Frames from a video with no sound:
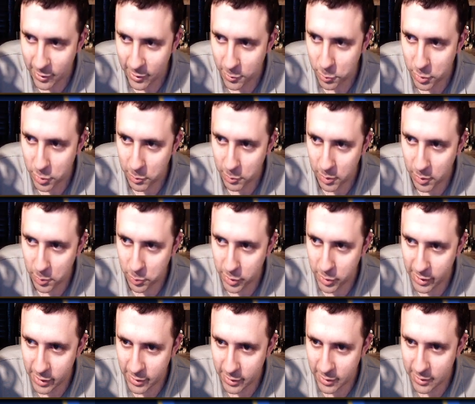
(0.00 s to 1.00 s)
But I'm gonna
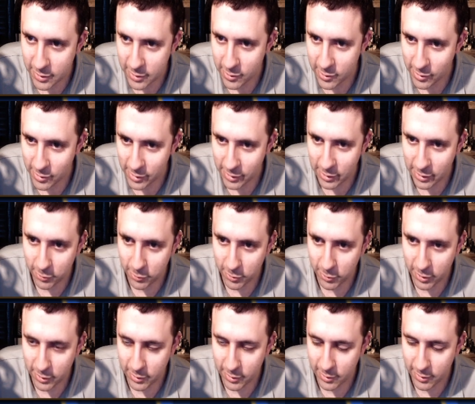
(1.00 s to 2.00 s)
practice until I get it
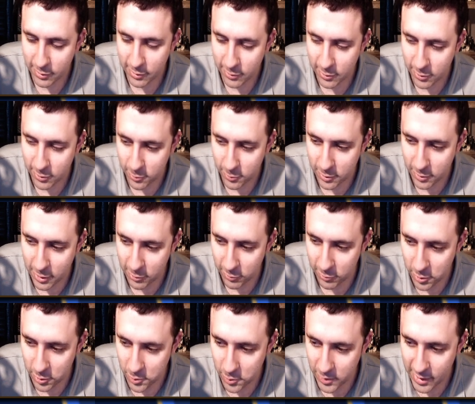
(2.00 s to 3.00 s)
right, guys. So now
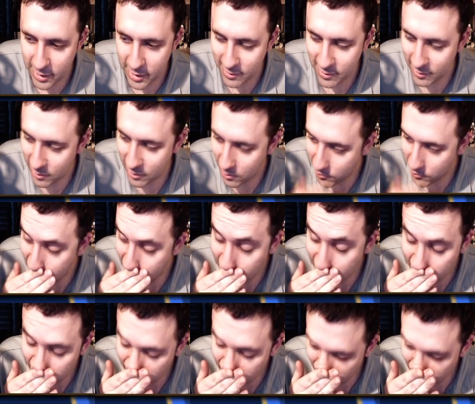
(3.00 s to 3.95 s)
Rinoa has to come in.